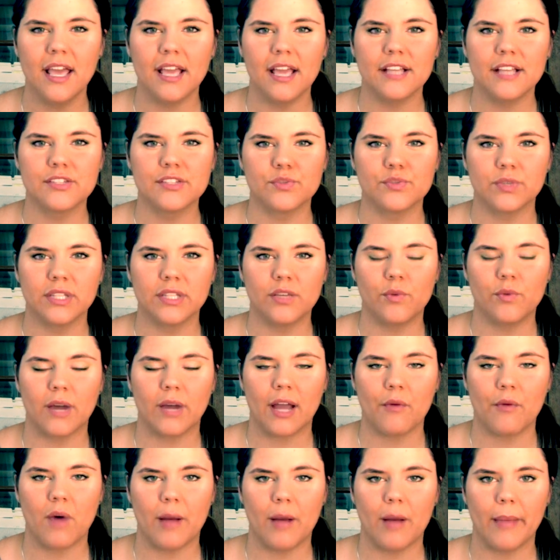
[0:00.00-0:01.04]
is really what
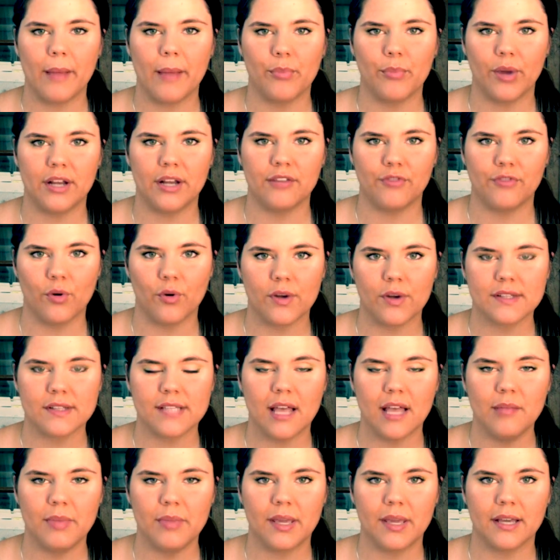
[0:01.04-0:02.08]
I want my brain to focus
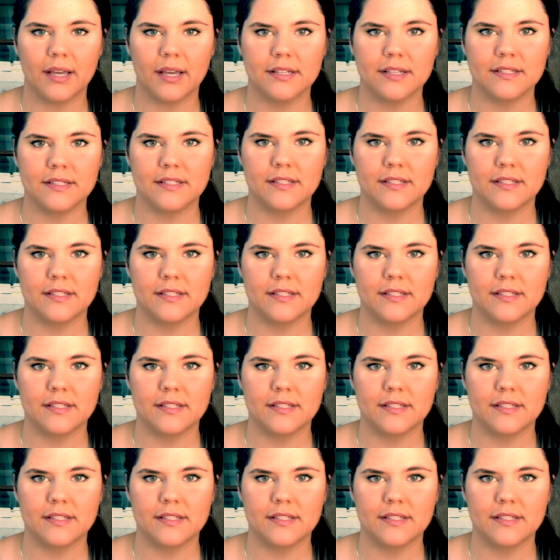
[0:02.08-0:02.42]
on, because